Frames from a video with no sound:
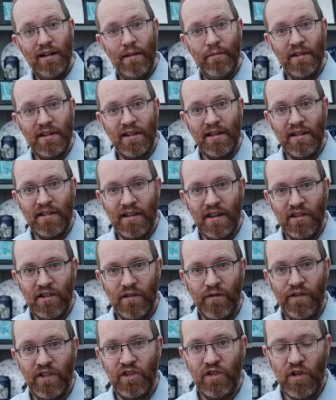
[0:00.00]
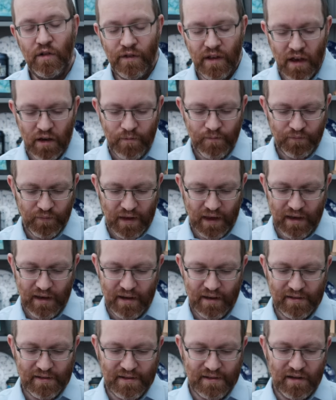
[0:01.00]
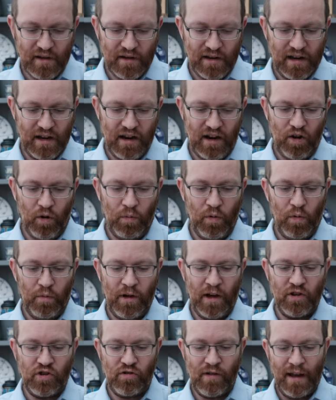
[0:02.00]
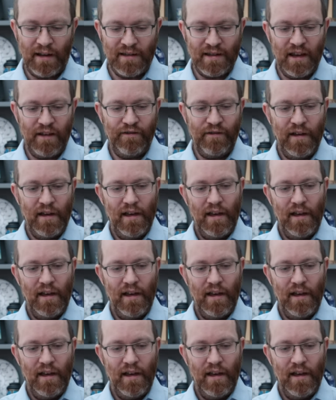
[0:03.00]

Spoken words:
limited edition Vesuvio is certainly a lot more attractive,